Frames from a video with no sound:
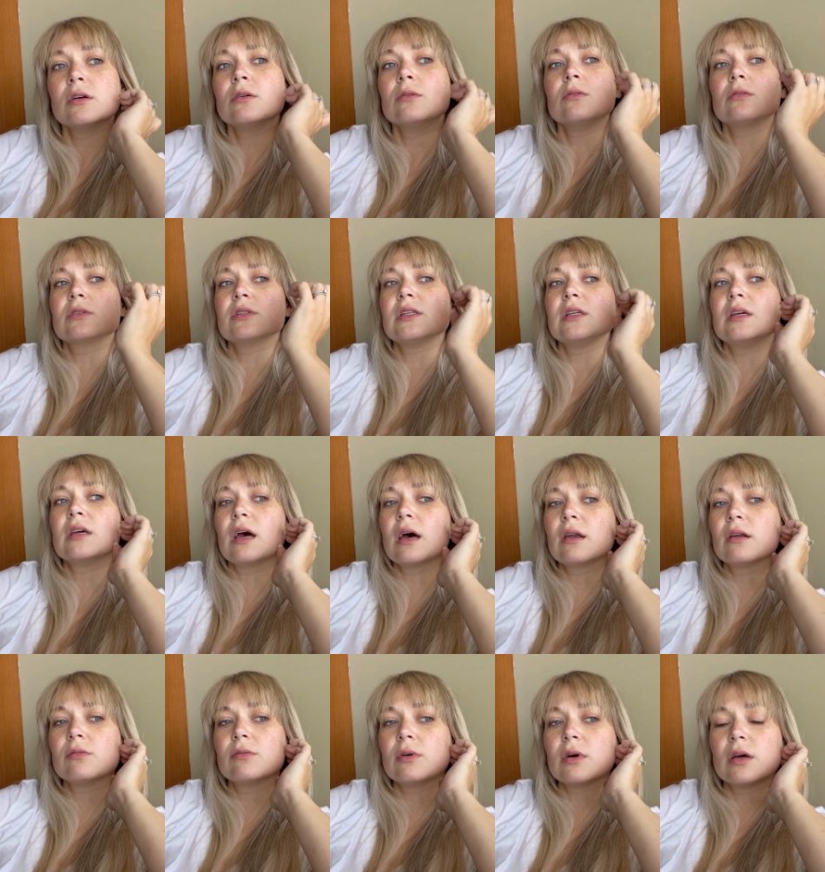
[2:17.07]
we'll see kind
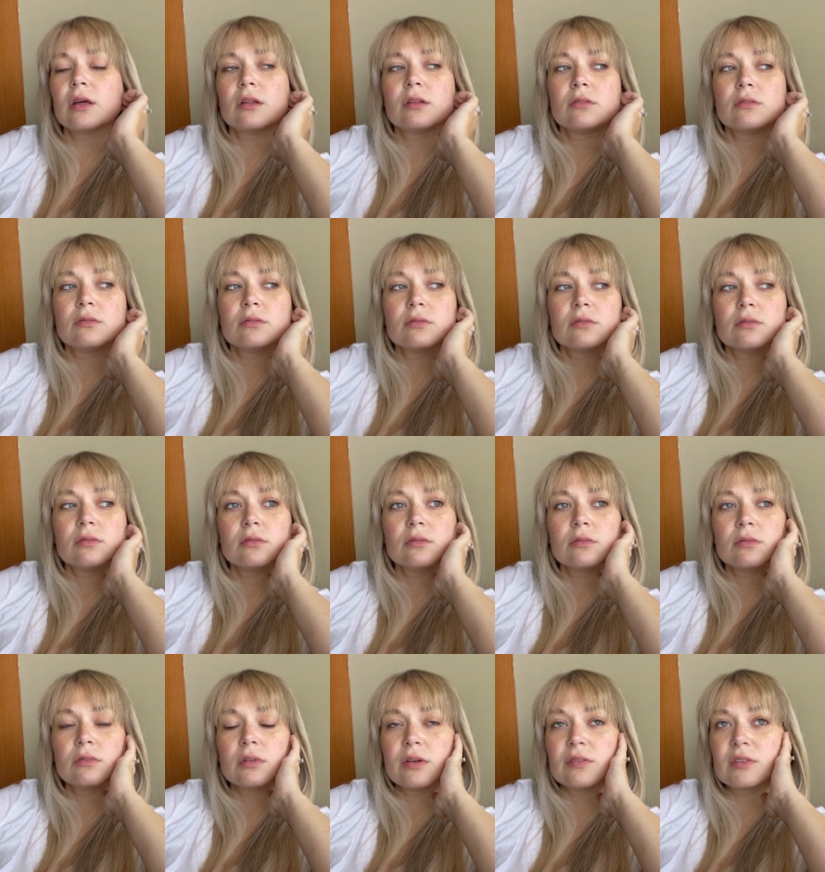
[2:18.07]
of what,
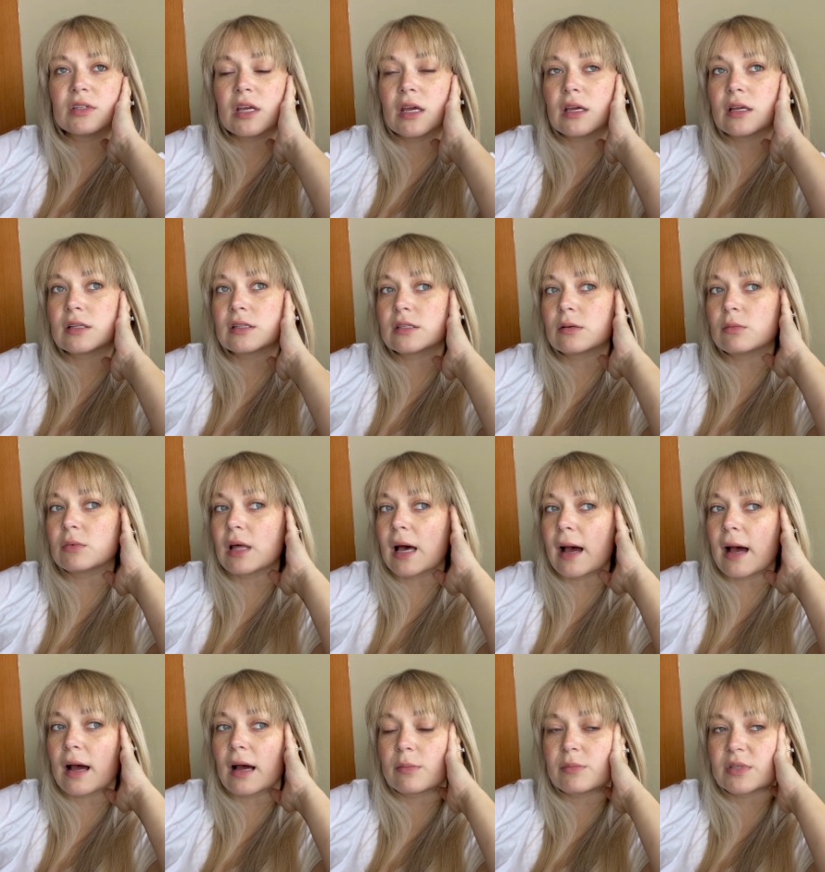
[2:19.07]
they've taken some
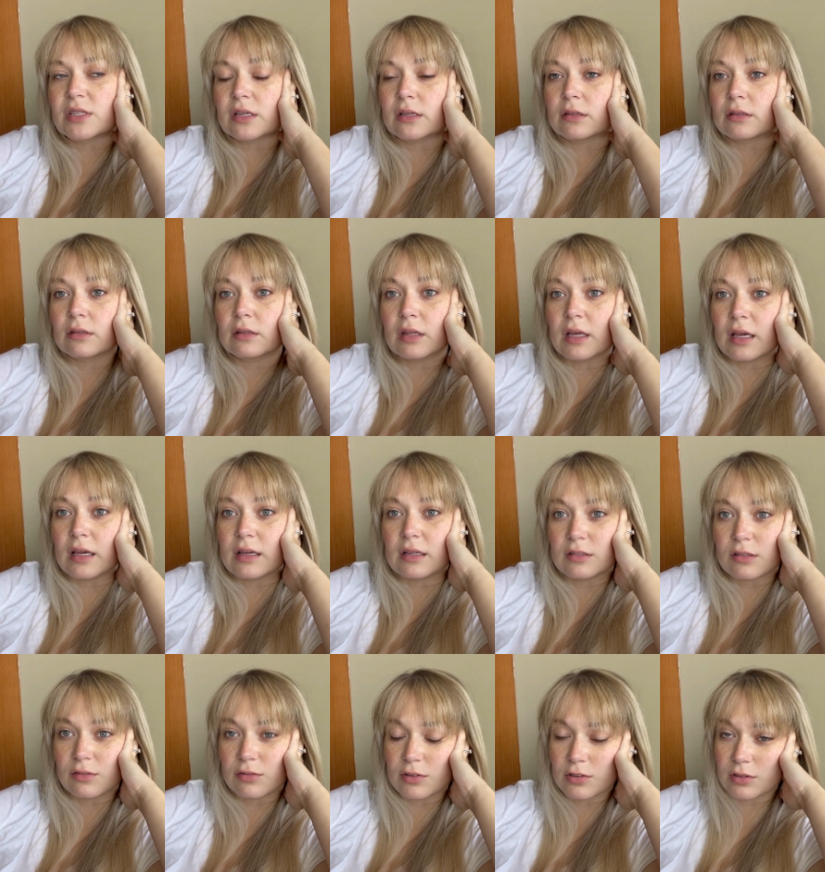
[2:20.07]
labs and
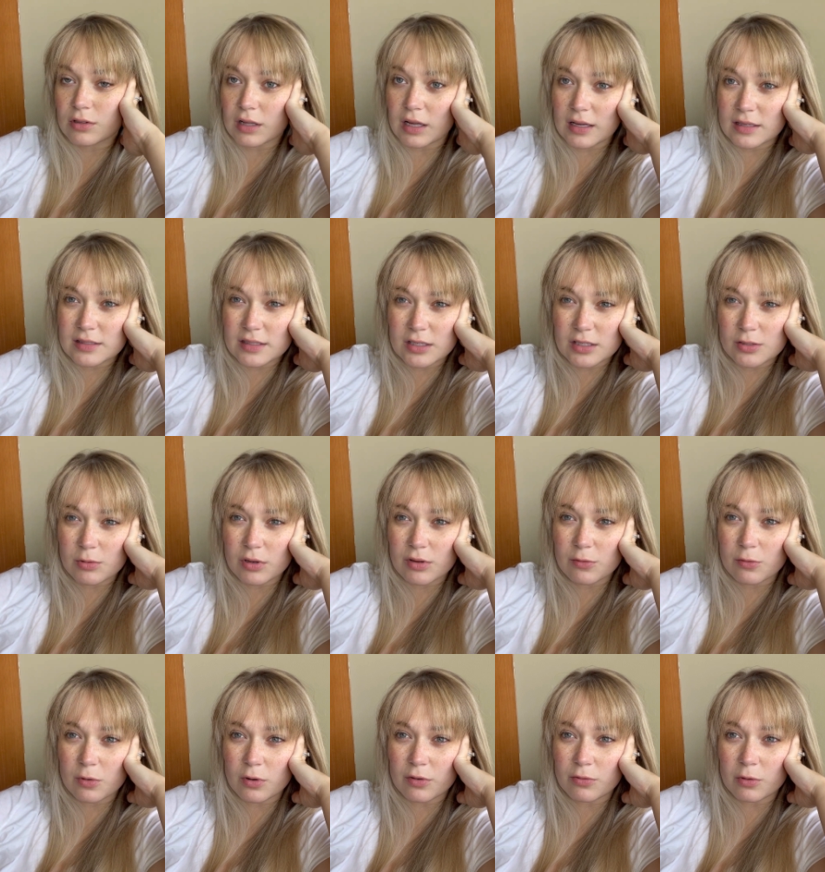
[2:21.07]
things over the last like
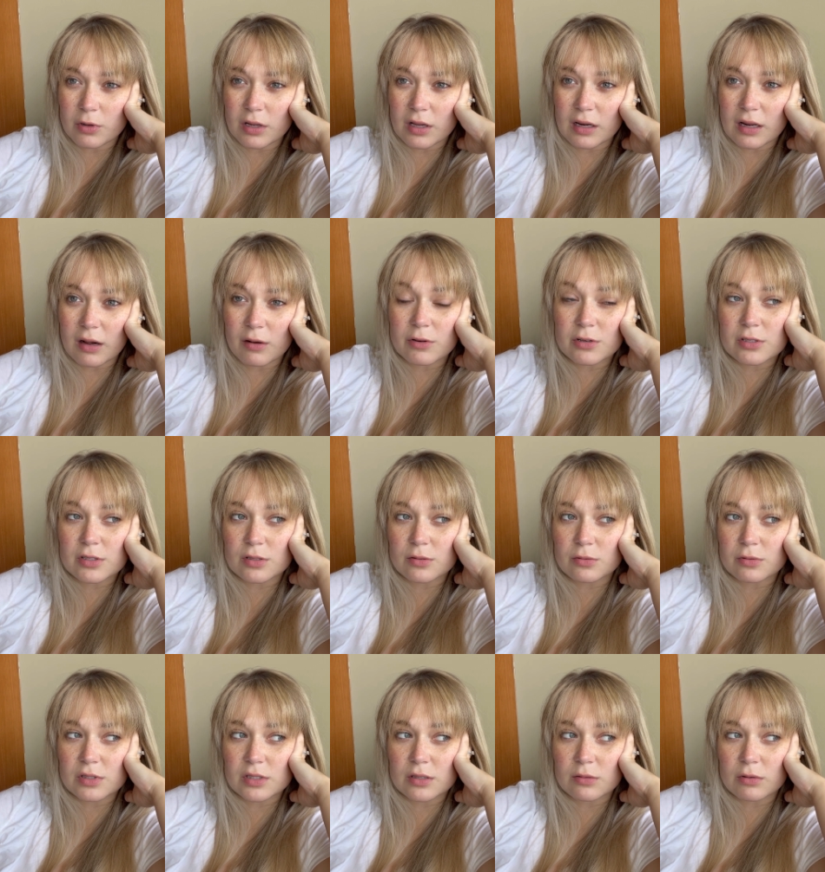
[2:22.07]
24, 48 hours. So
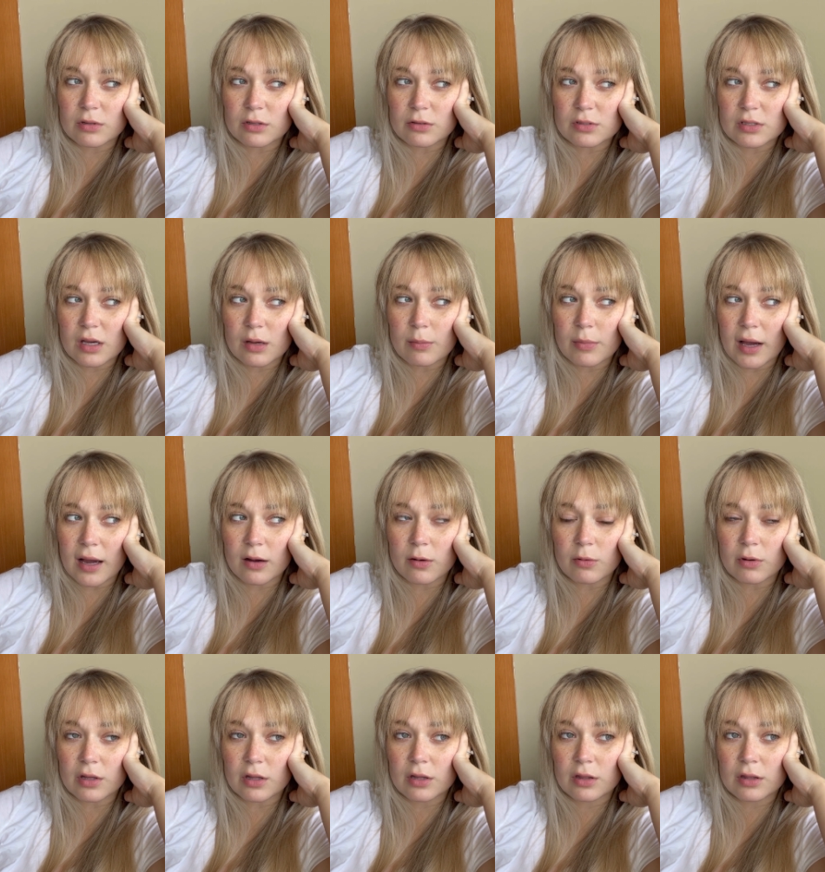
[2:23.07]
we'll see what those come back
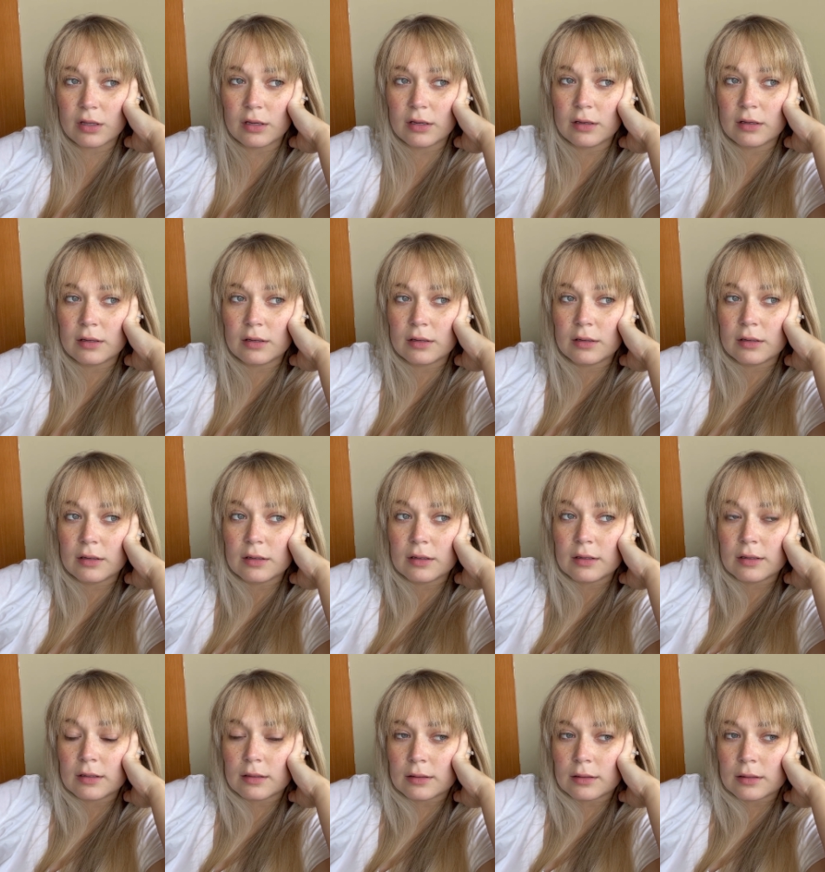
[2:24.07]
with.
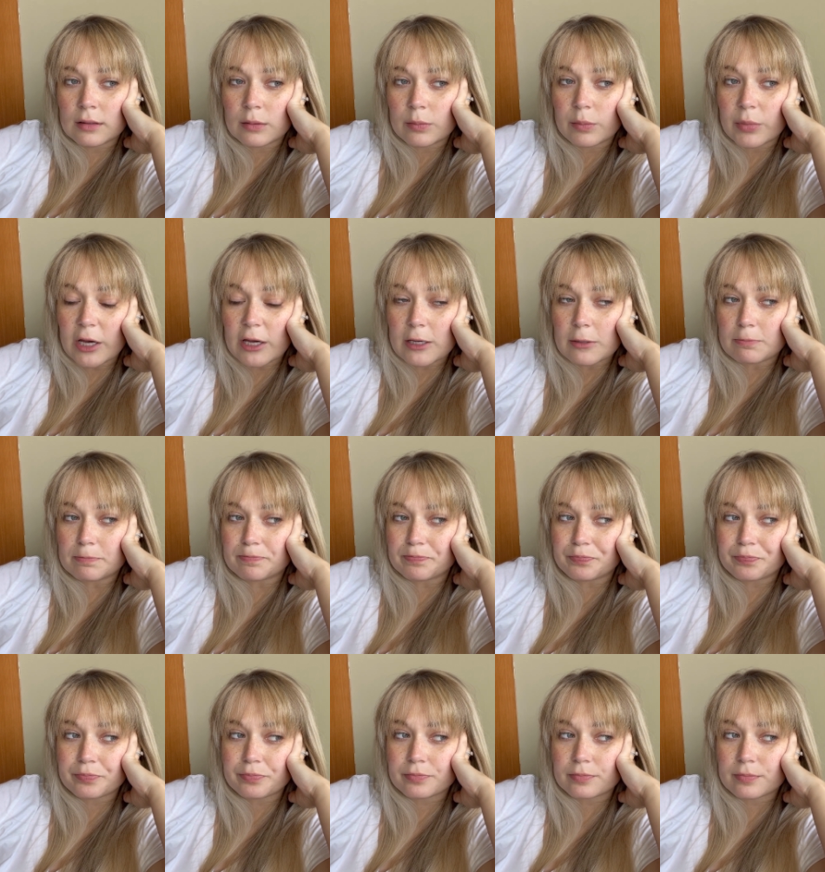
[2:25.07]
But
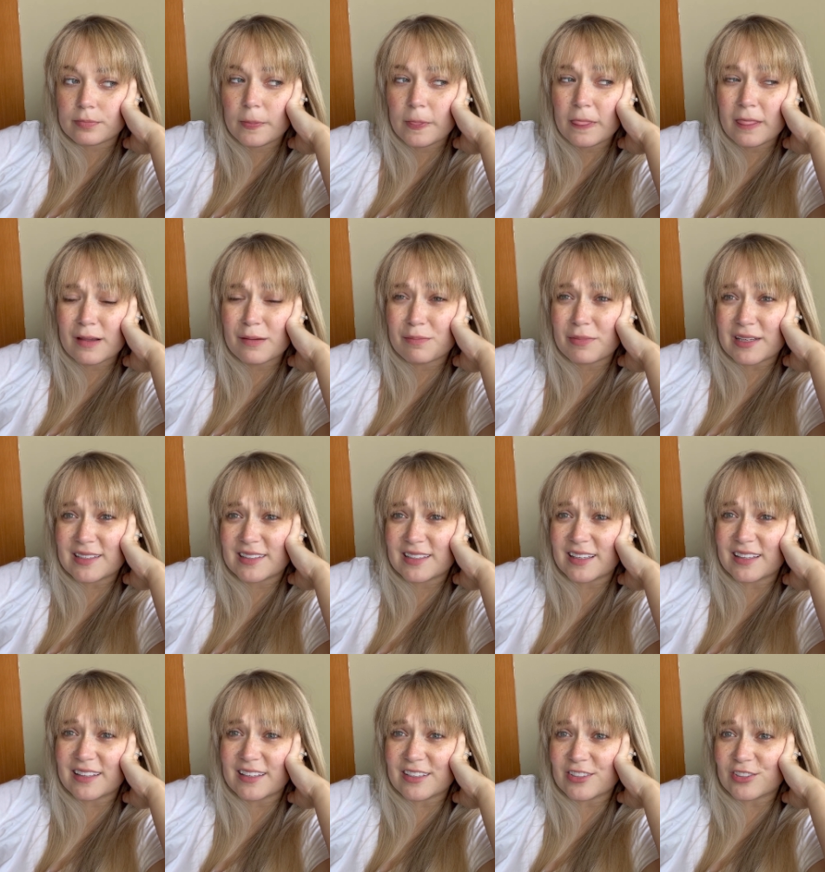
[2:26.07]

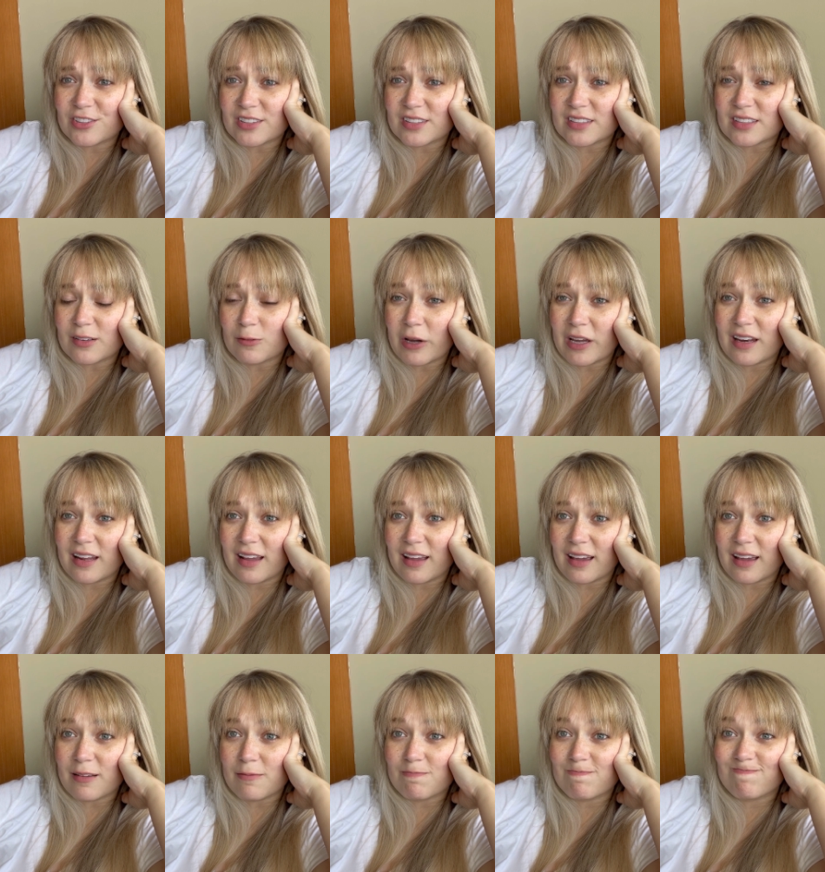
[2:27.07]
basically, it's just a waiting
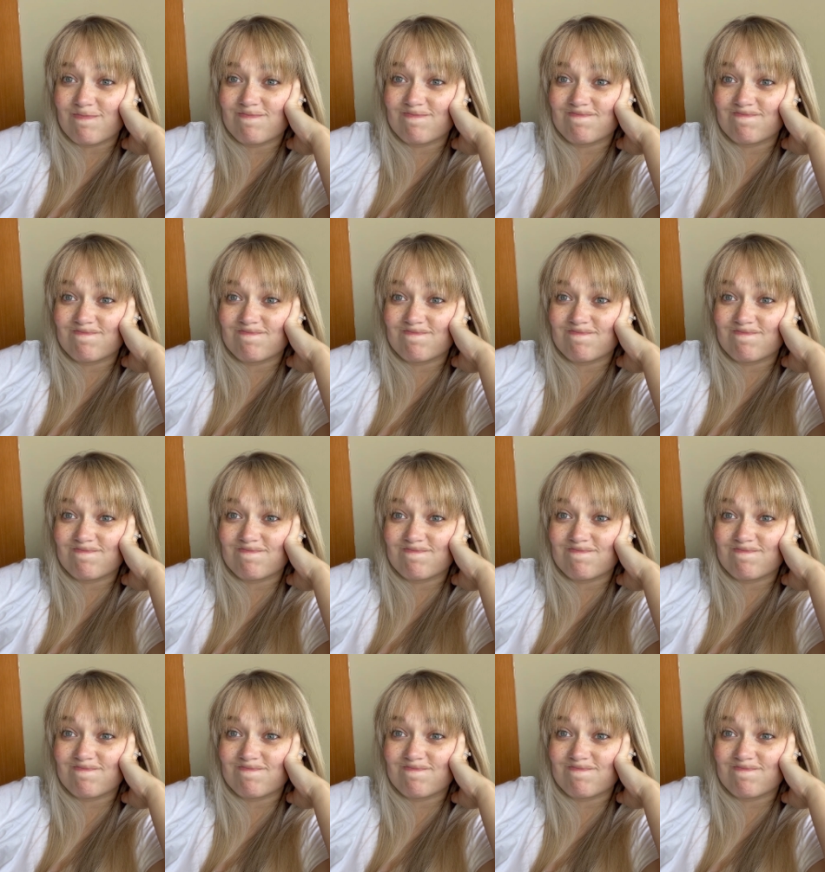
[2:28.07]
game.